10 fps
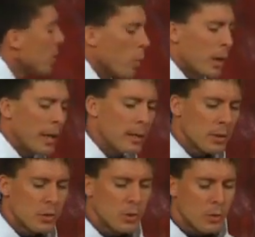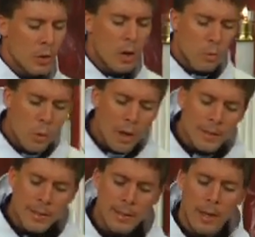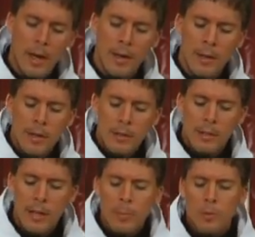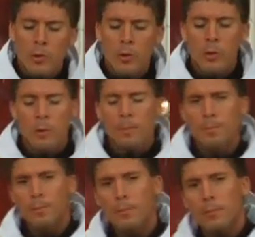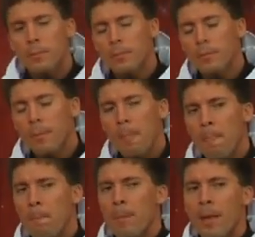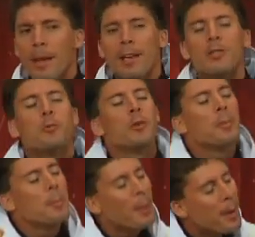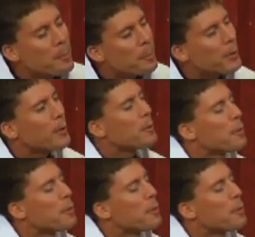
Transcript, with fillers: thing we need to do run to God. Step two is remember